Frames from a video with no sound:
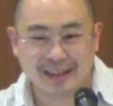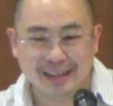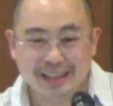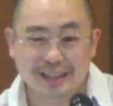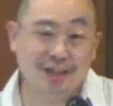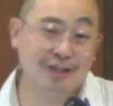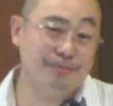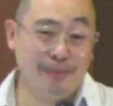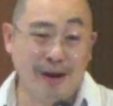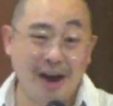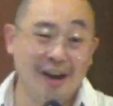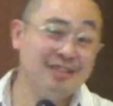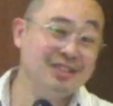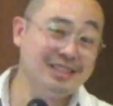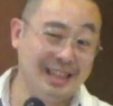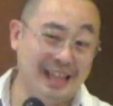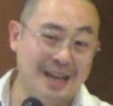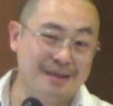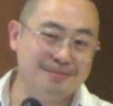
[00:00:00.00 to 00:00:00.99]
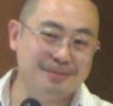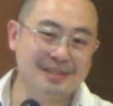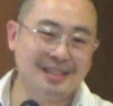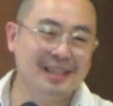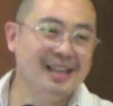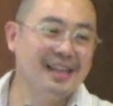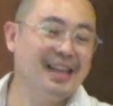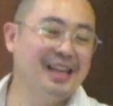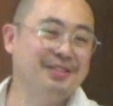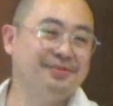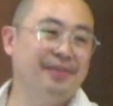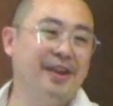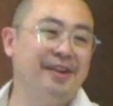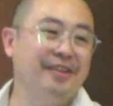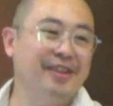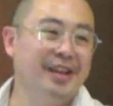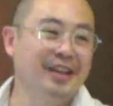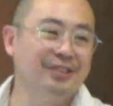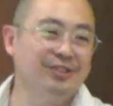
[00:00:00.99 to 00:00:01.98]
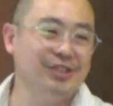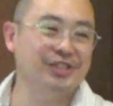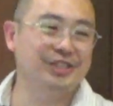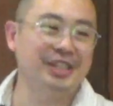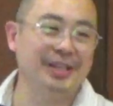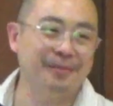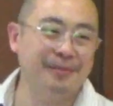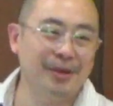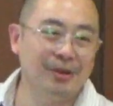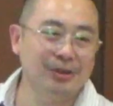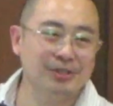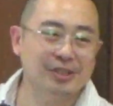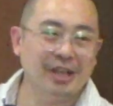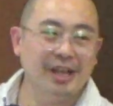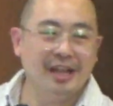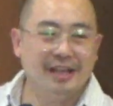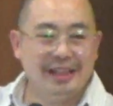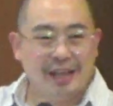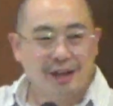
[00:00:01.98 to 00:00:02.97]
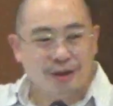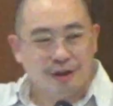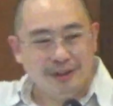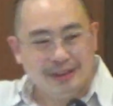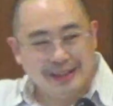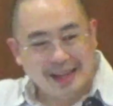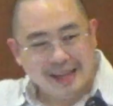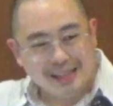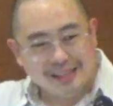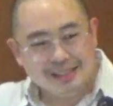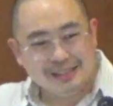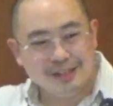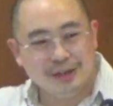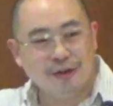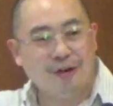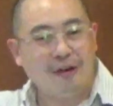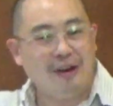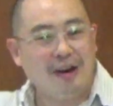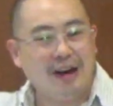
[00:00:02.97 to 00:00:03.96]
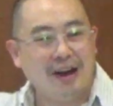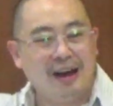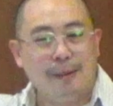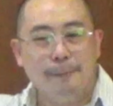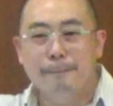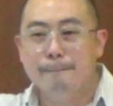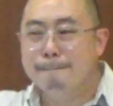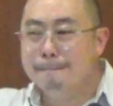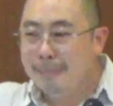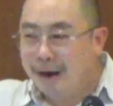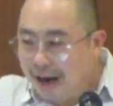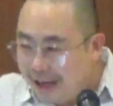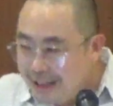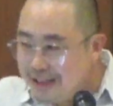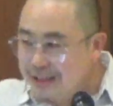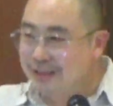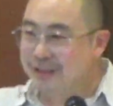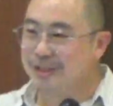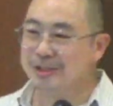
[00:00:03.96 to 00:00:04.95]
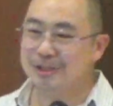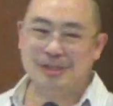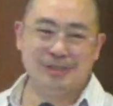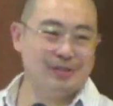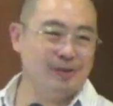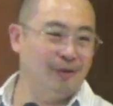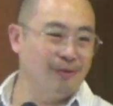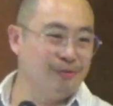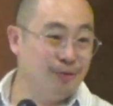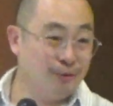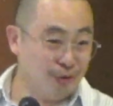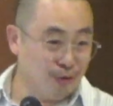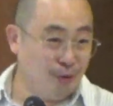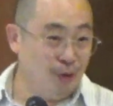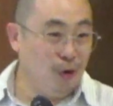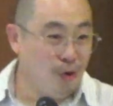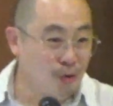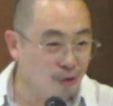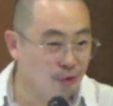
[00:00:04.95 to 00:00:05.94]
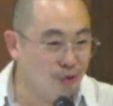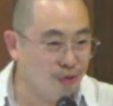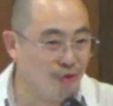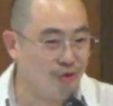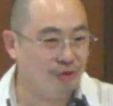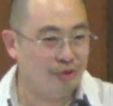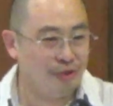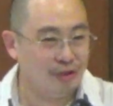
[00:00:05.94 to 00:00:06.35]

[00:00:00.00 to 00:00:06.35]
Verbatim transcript: Now, Boxlapse is very interesting because they condense, you know, months of growth